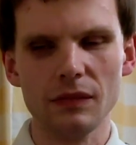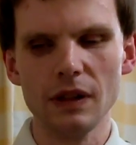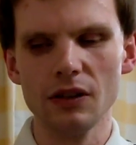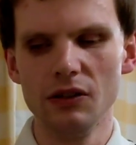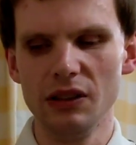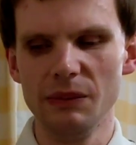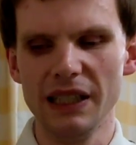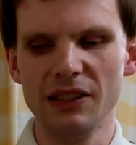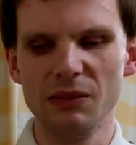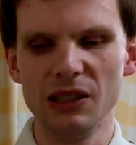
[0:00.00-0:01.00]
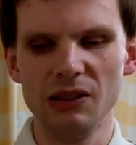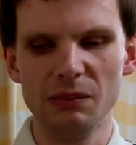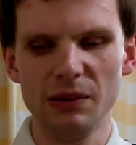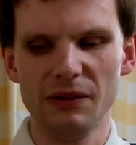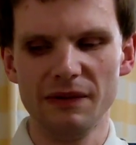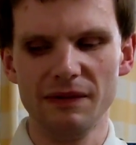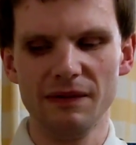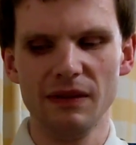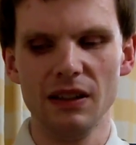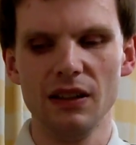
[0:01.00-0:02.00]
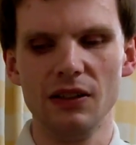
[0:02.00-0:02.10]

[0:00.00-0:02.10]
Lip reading: or it may come up, or